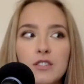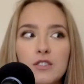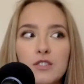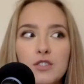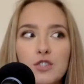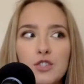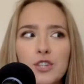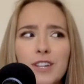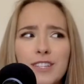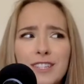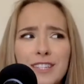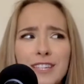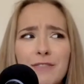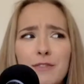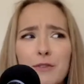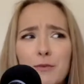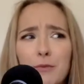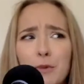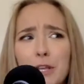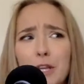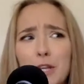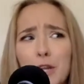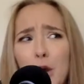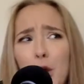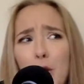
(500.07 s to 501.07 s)
she doesn't even
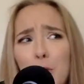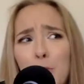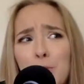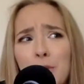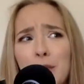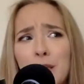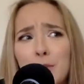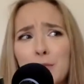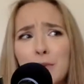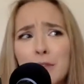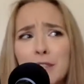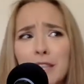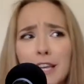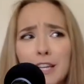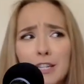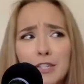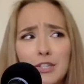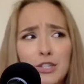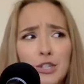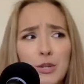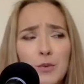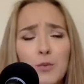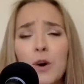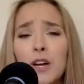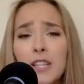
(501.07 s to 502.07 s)
really know me, but like
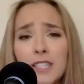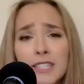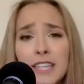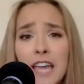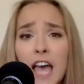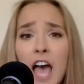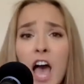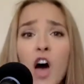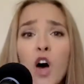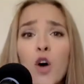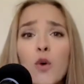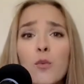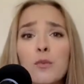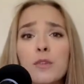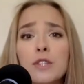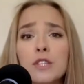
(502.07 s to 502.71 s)
she wants to help.